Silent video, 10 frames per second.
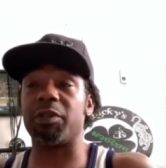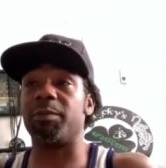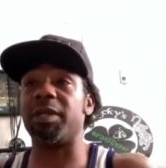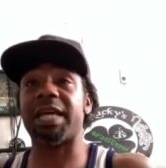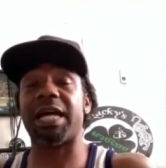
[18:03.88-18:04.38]
with
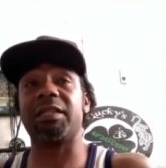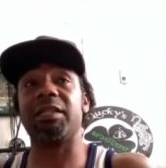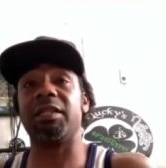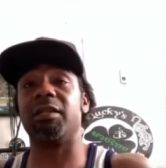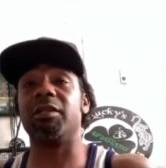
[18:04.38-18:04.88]

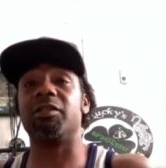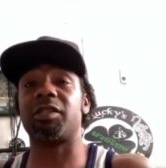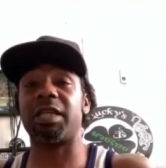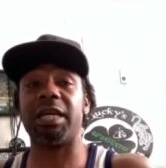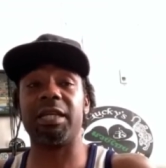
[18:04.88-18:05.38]
mentality and
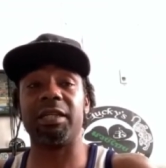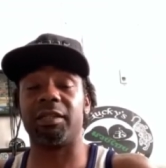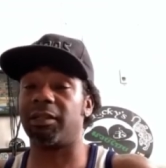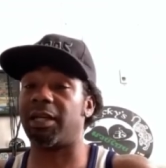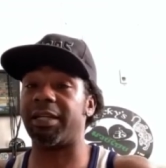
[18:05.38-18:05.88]

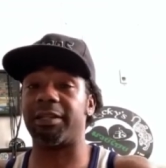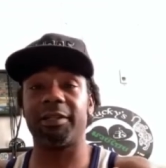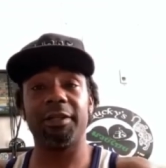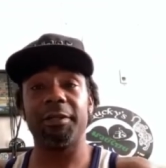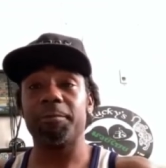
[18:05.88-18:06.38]
understanding. And, like,
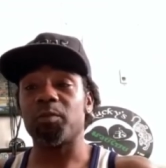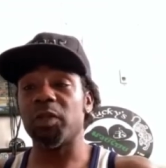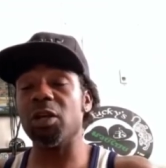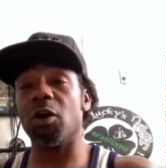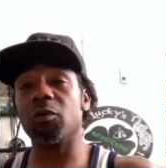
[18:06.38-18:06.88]

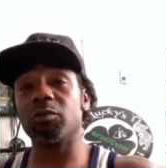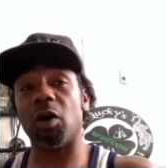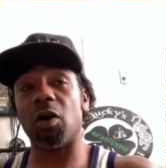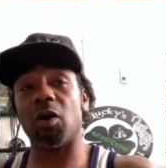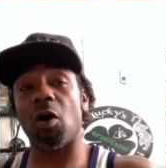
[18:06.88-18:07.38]
you know,
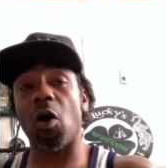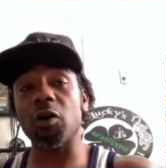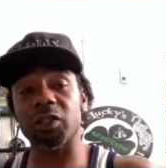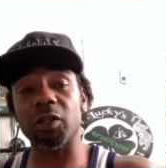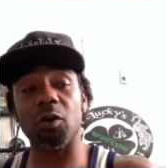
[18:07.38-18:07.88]

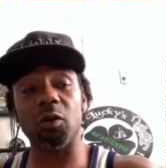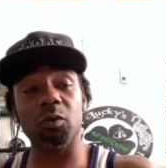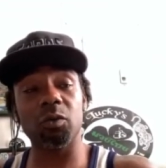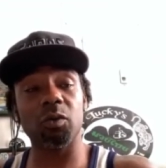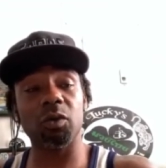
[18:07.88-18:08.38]

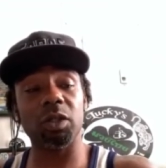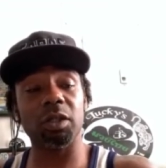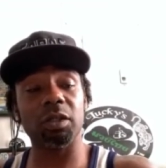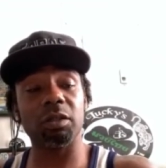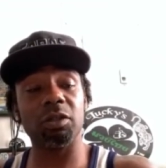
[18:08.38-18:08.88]
also,
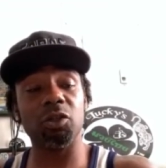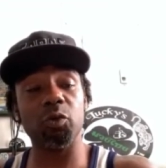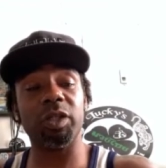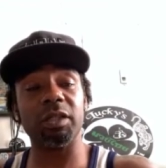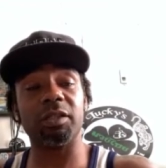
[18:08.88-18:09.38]

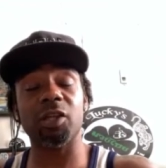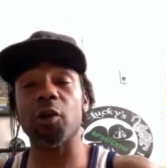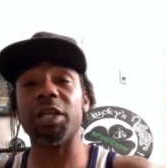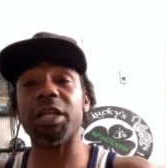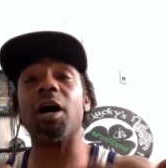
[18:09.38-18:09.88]
you can
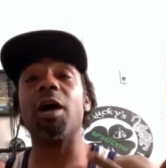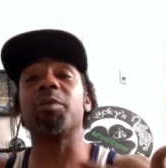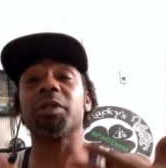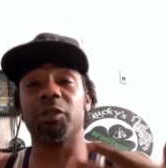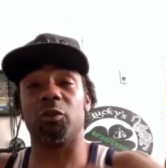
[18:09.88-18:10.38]
turn it
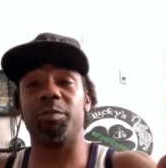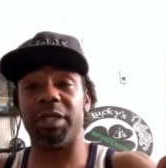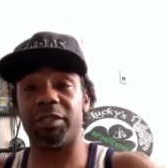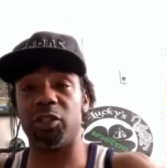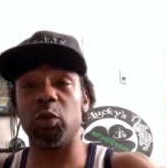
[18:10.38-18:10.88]
up a little
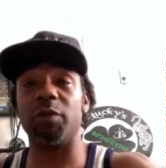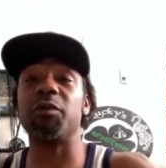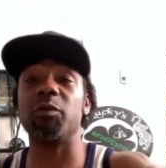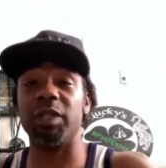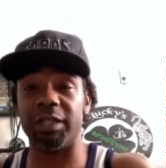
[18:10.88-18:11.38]
bit, too, if
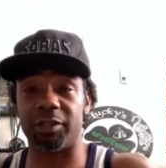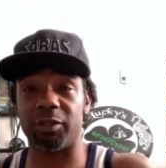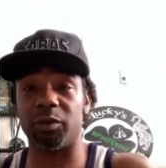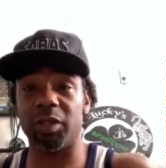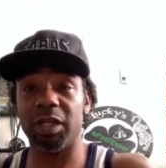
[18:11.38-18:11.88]
you need
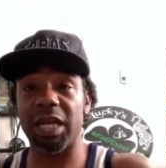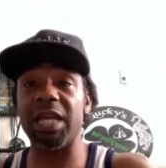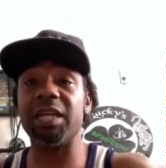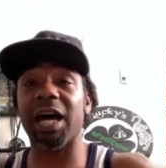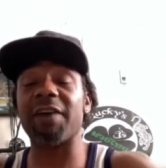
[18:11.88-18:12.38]
to.
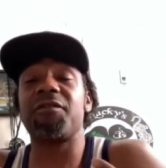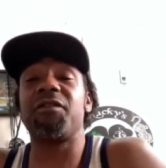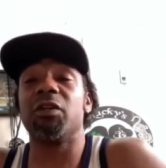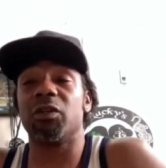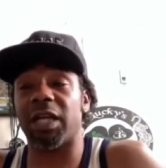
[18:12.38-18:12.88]
And not
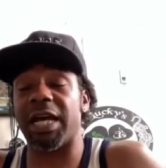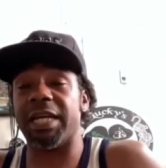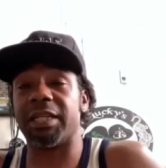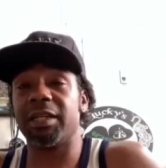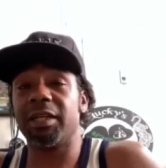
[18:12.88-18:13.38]
feel like